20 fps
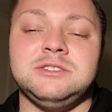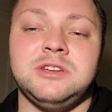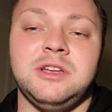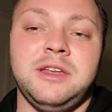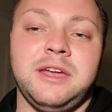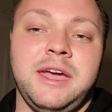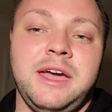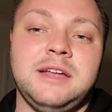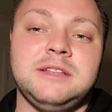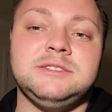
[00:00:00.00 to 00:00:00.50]
going to
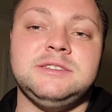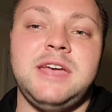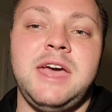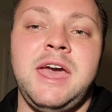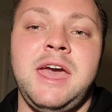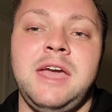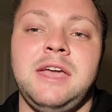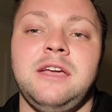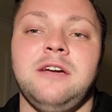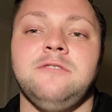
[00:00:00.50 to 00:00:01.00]
get
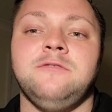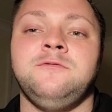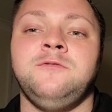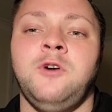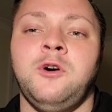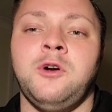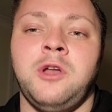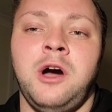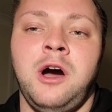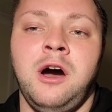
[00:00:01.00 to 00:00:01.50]
a
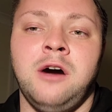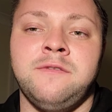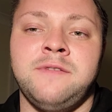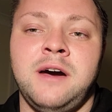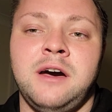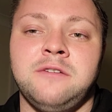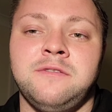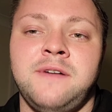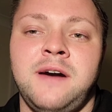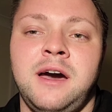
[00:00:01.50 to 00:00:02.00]
4.5
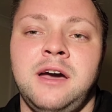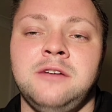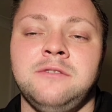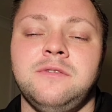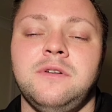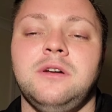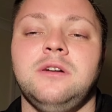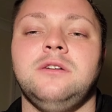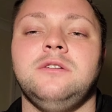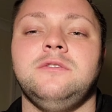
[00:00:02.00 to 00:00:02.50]
out of 5
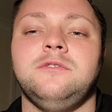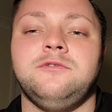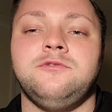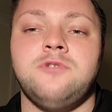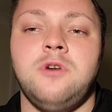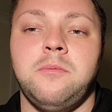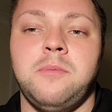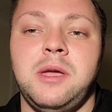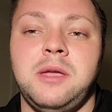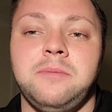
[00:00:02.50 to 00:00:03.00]

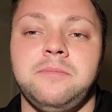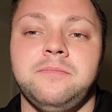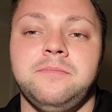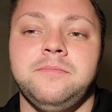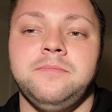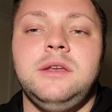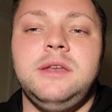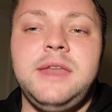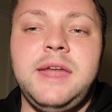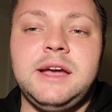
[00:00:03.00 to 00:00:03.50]
from me.
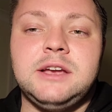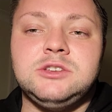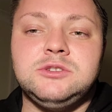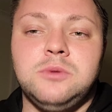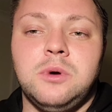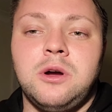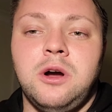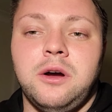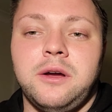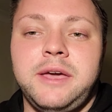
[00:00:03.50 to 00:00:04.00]
Next up,
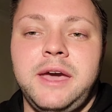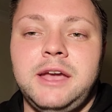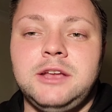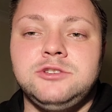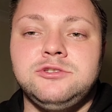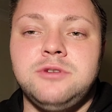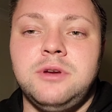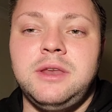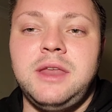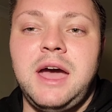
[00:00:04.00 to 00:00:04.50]
we've got
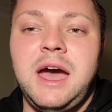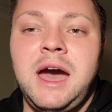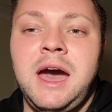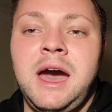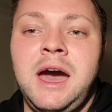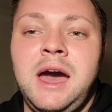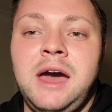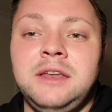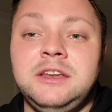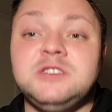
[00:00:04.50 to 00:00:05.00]
catering,
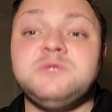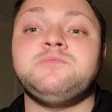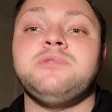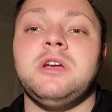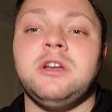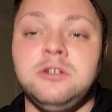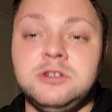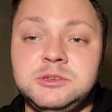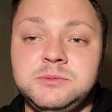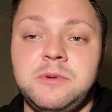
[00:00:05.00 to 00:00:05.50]
and it's
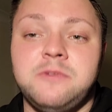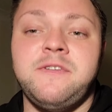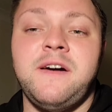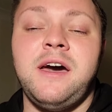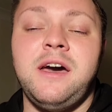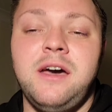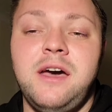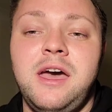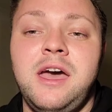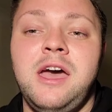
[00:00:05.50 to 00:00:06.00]
pretty good, to be
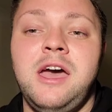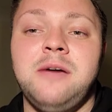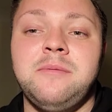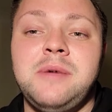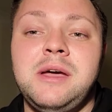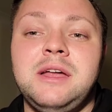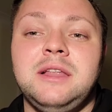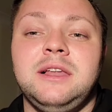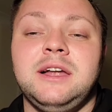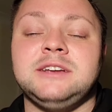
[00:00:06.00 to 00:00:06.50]
fair.
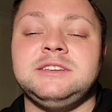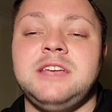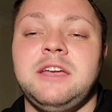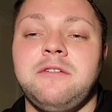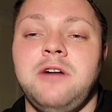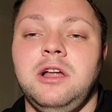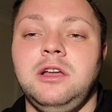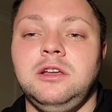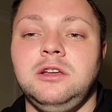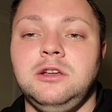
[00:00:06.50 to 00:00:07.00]
Like I say, you've
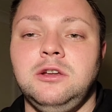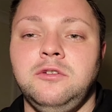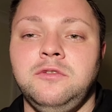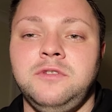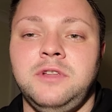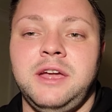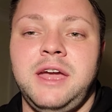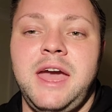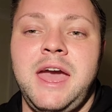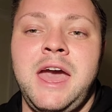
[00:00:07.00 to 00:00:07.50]
got a
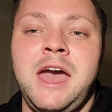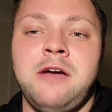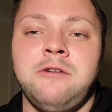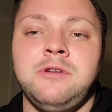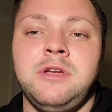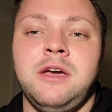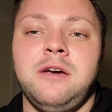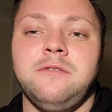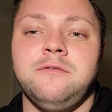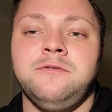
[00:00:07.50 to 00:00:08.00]
lovely
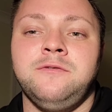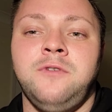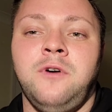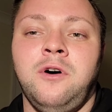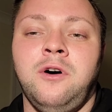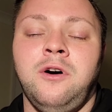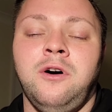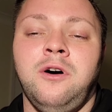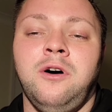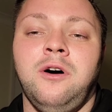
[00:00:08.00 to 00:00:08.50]
area
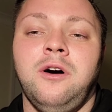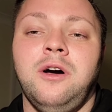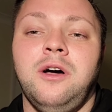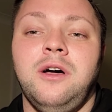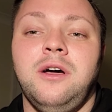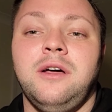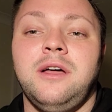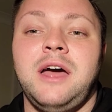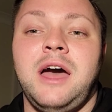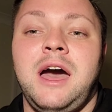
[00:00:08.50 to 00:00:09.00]
for
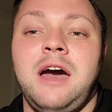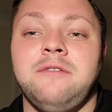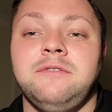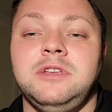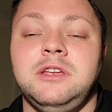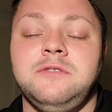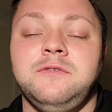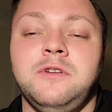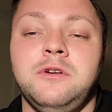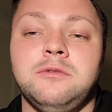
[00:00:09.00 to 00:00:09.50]
having
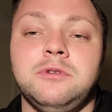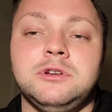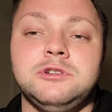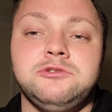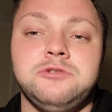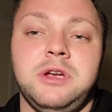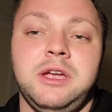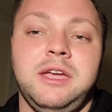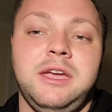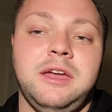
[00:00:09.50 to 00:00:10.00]
your food and
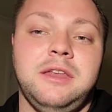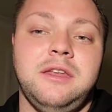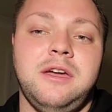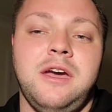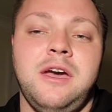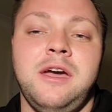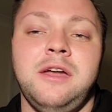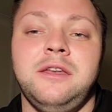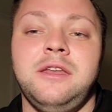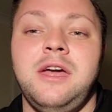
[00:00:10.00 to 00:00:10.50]
drinking,
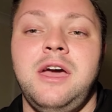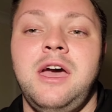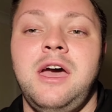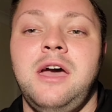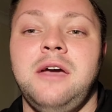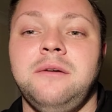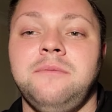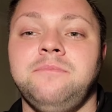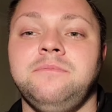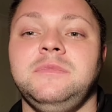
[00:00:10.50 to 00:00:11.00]
and
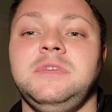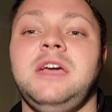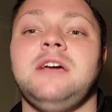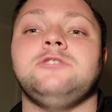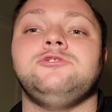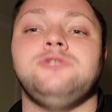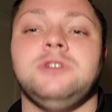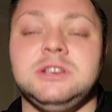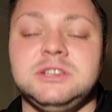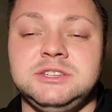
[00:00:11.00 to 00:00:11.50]
drink's